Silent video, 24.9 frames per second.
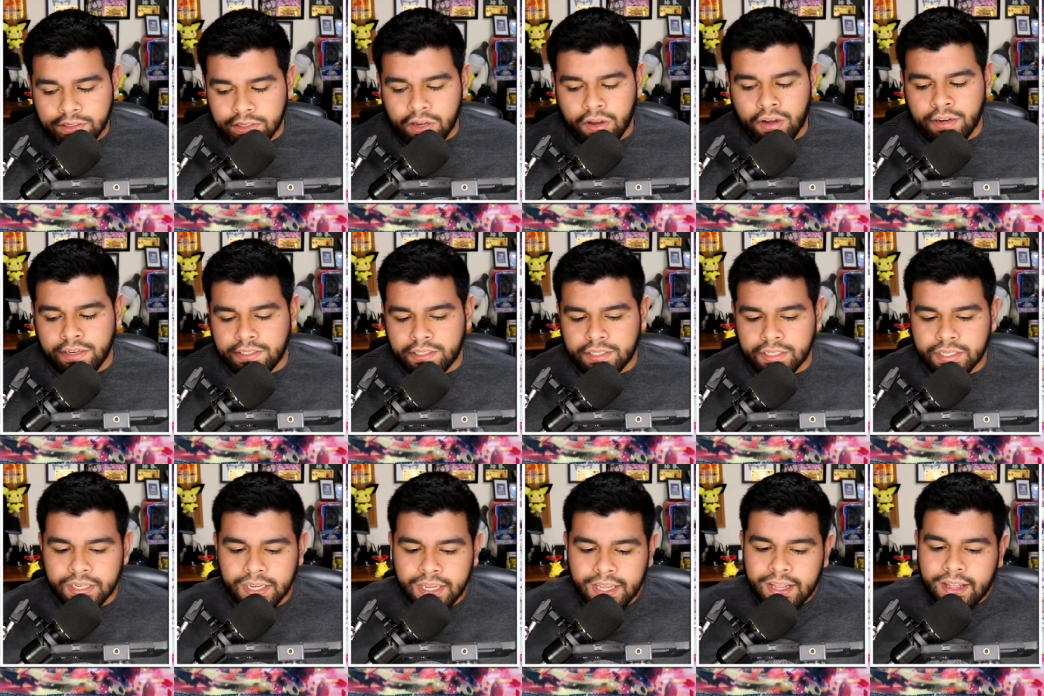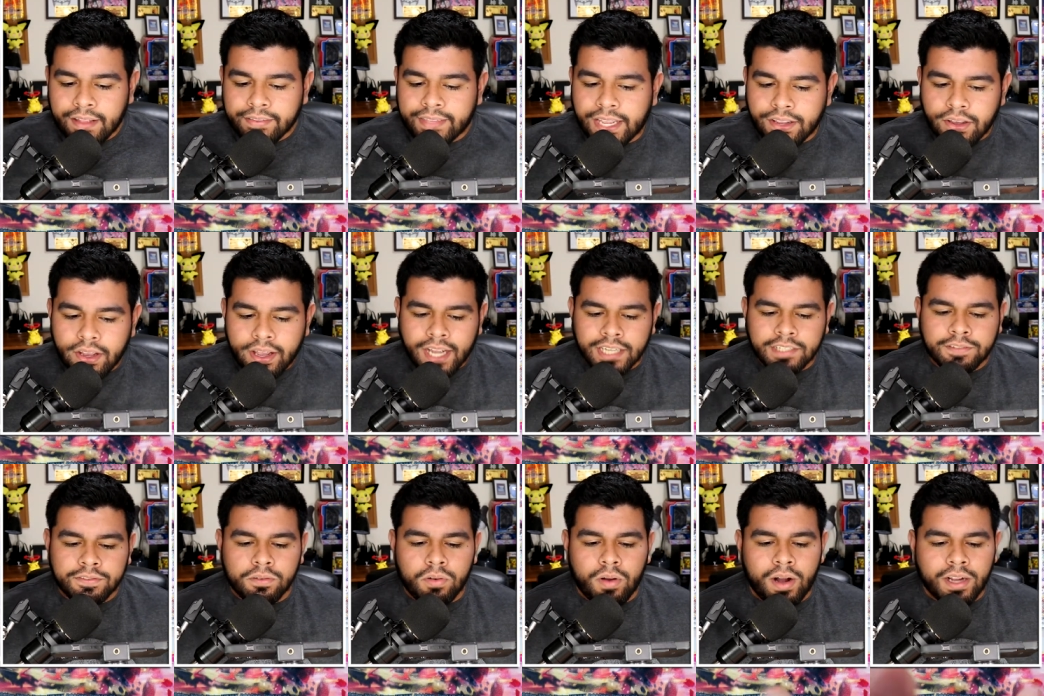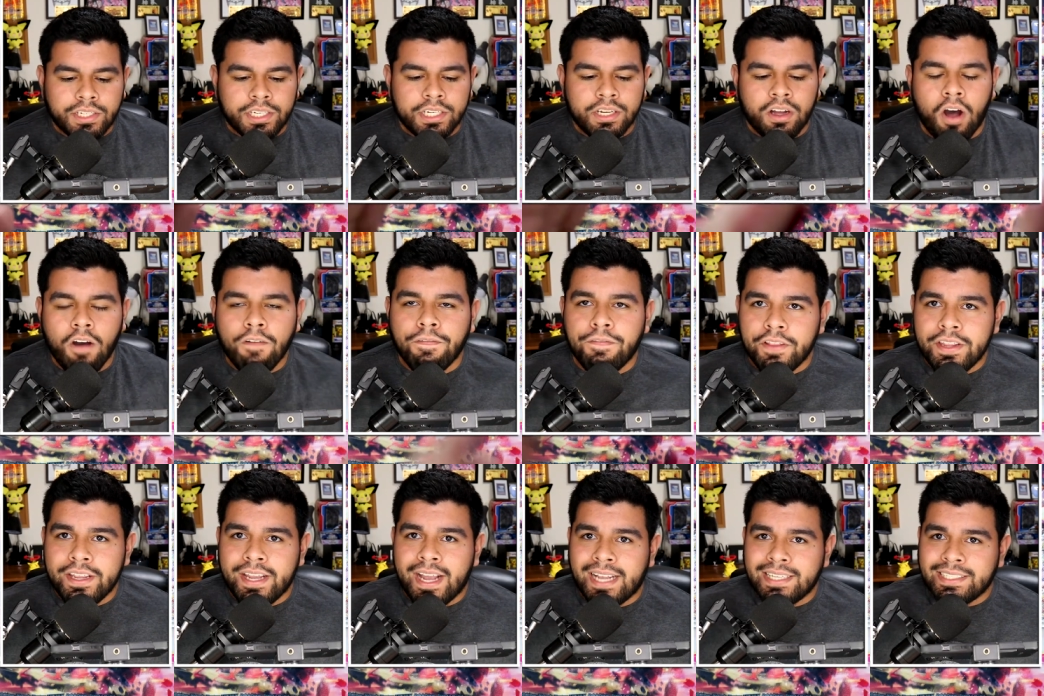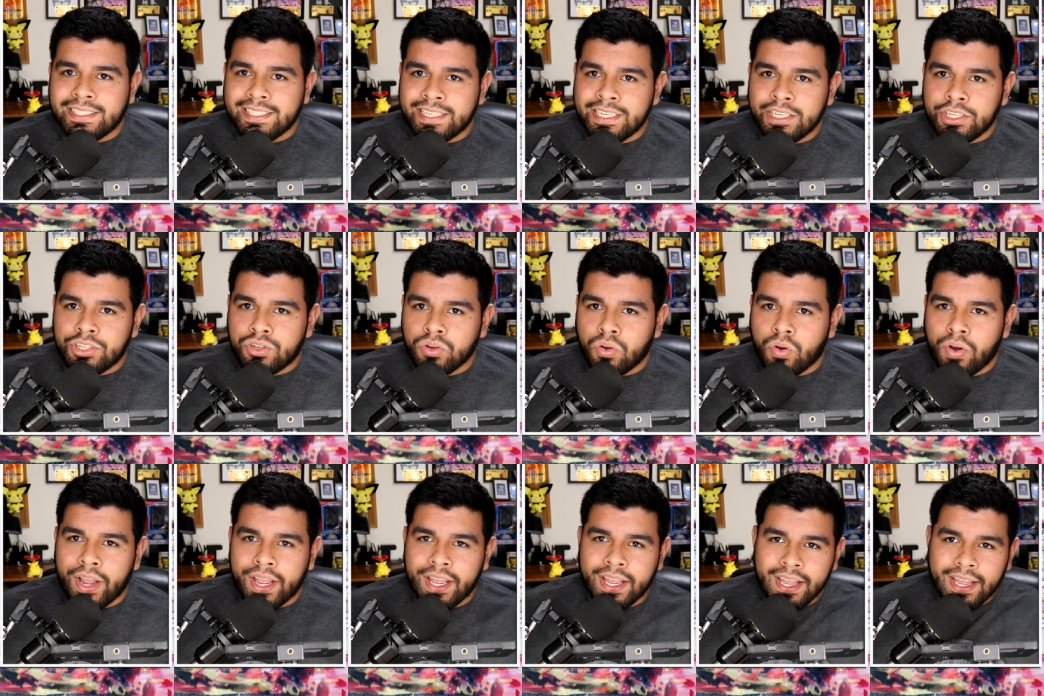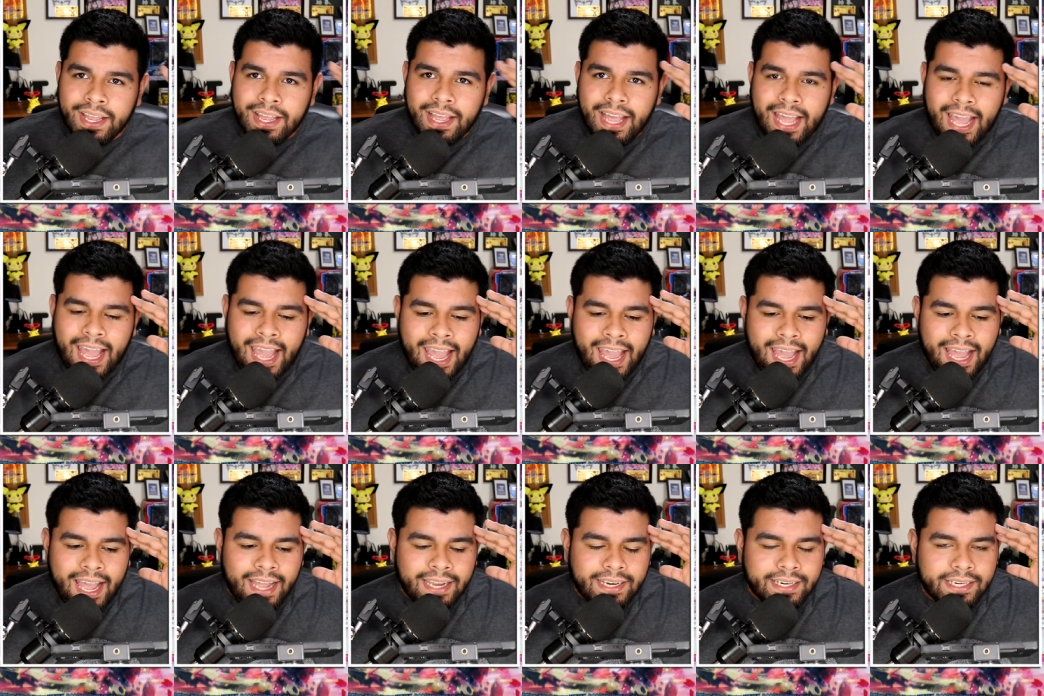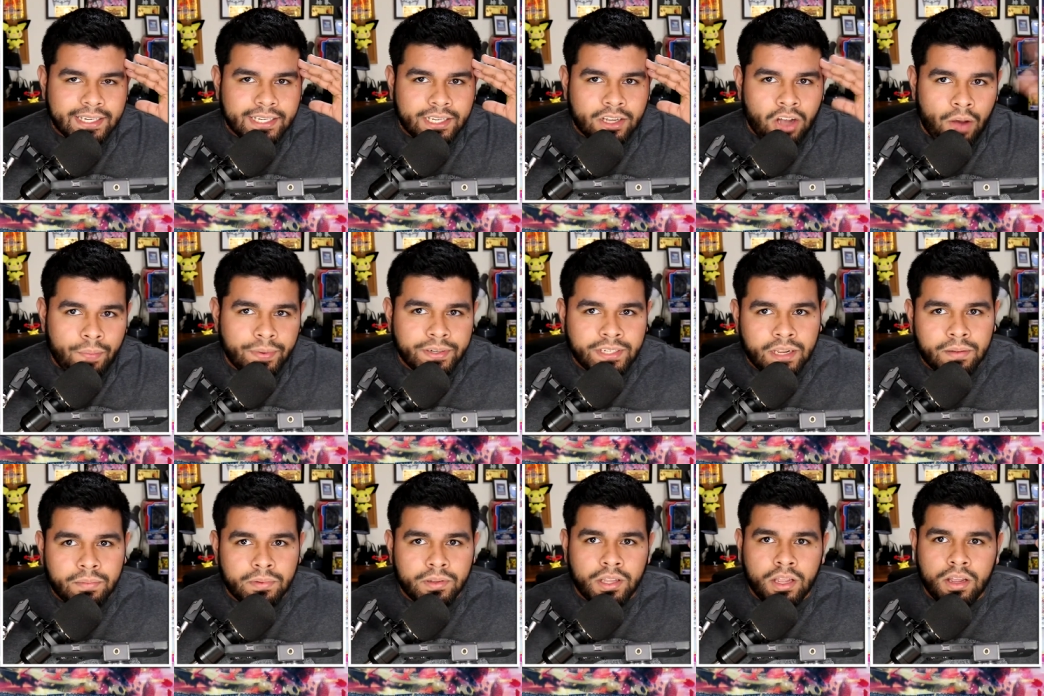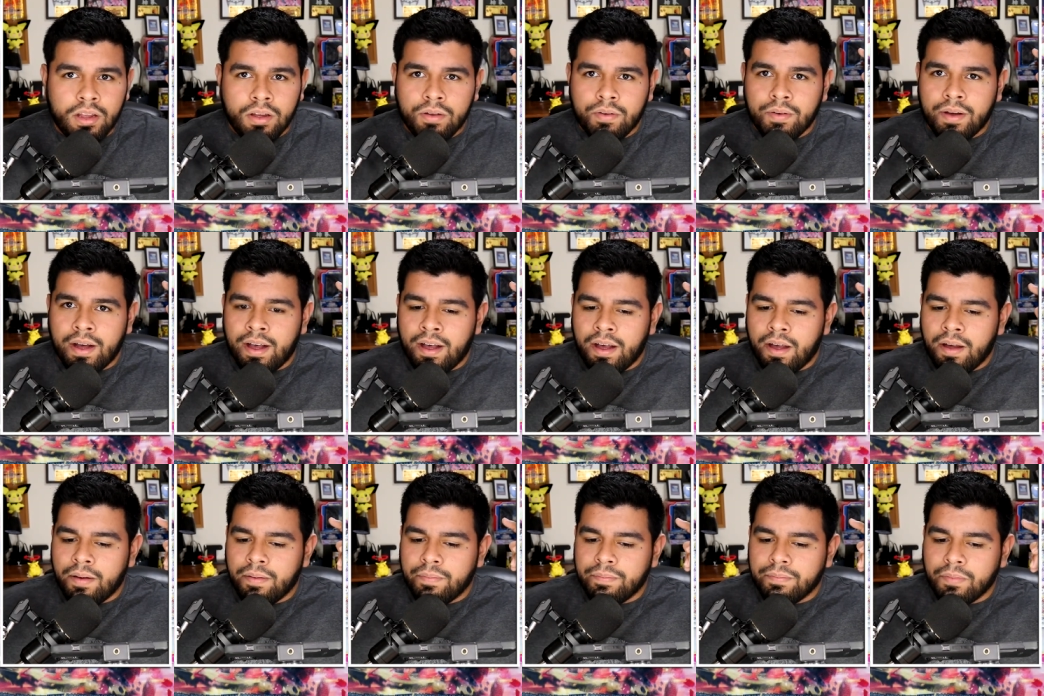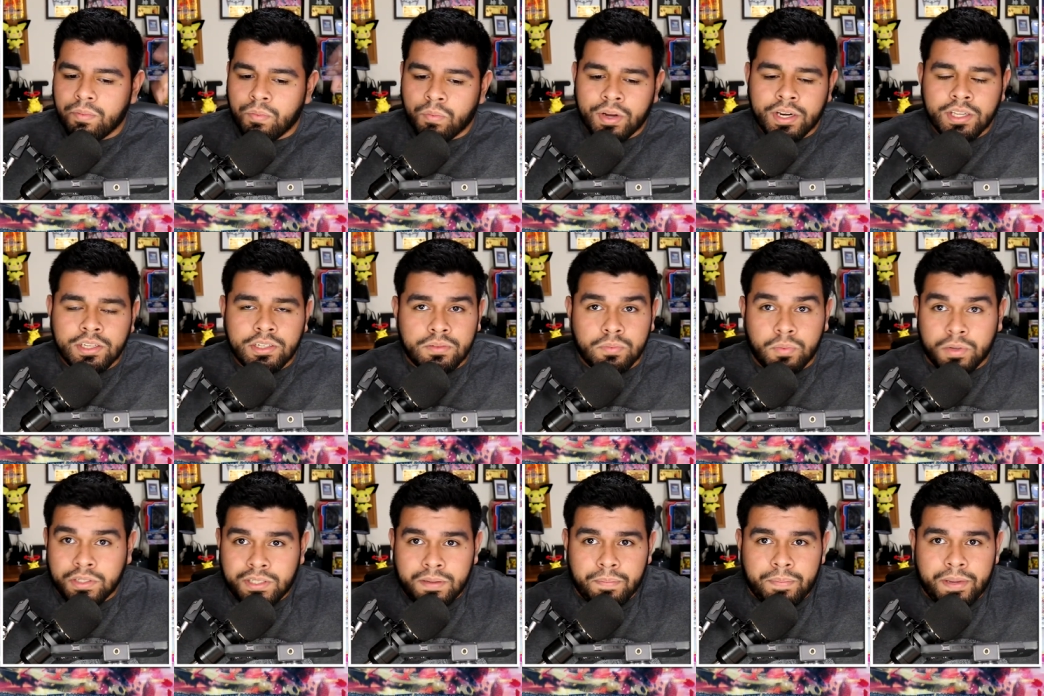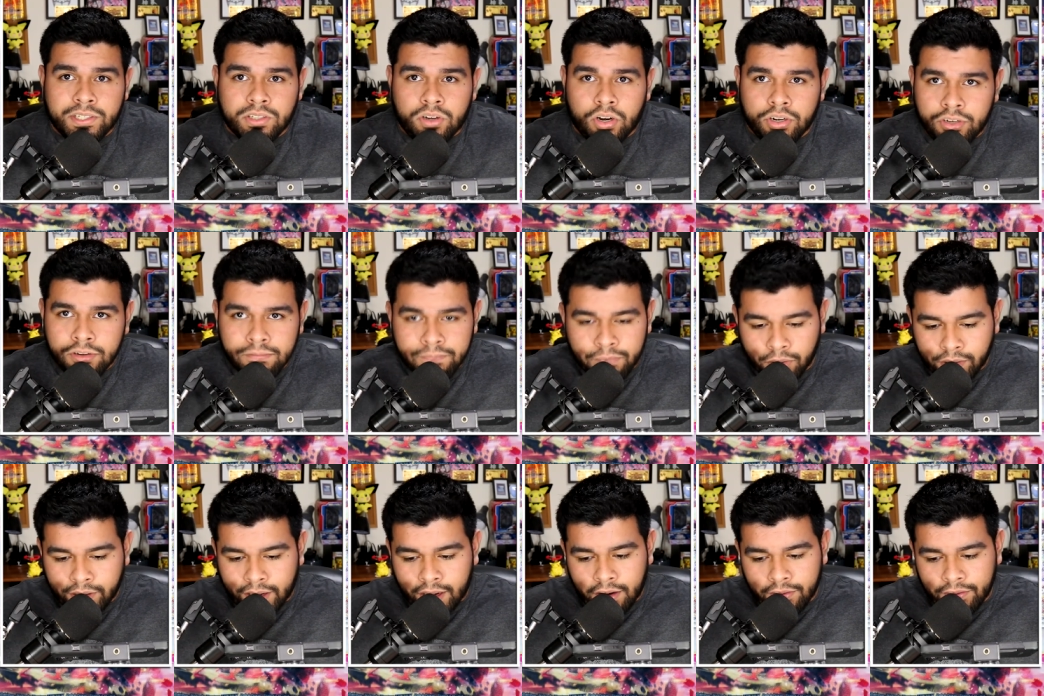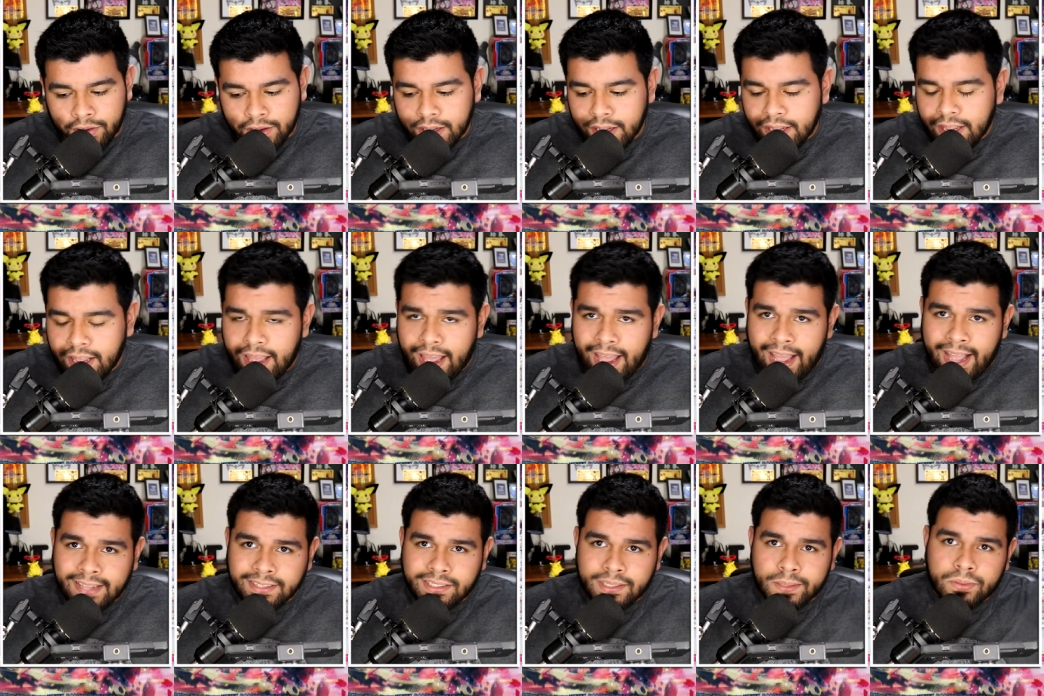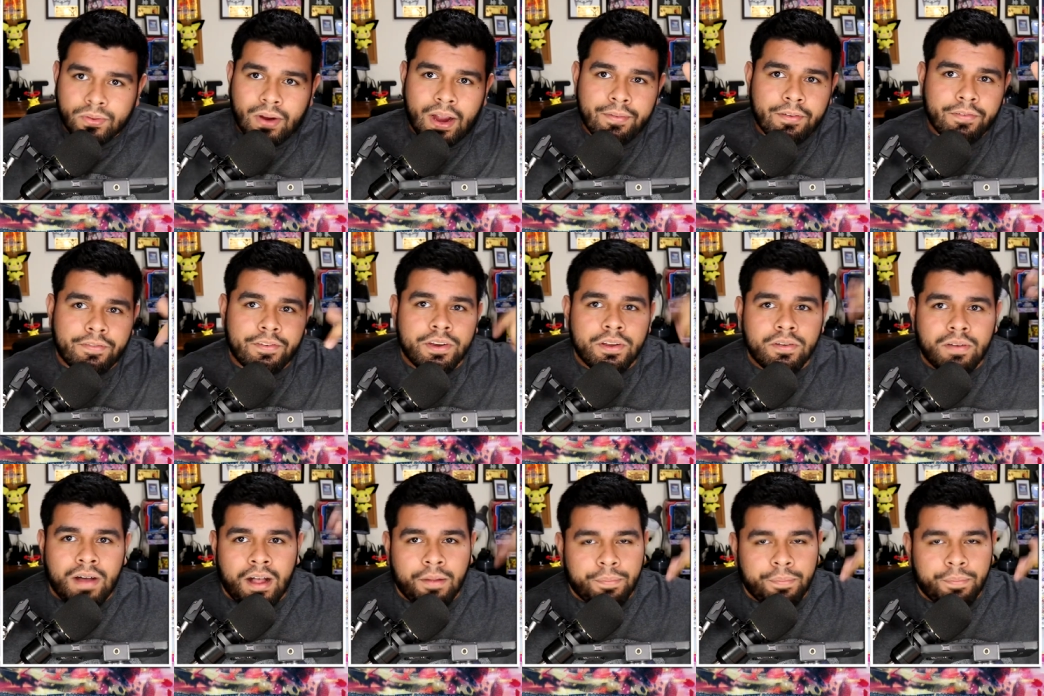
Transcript: So honestly, thank you guys for watching. Hopefully you guys did enjoy, and comment down below what's the best card you pulled out of it, and subscribe if you're new.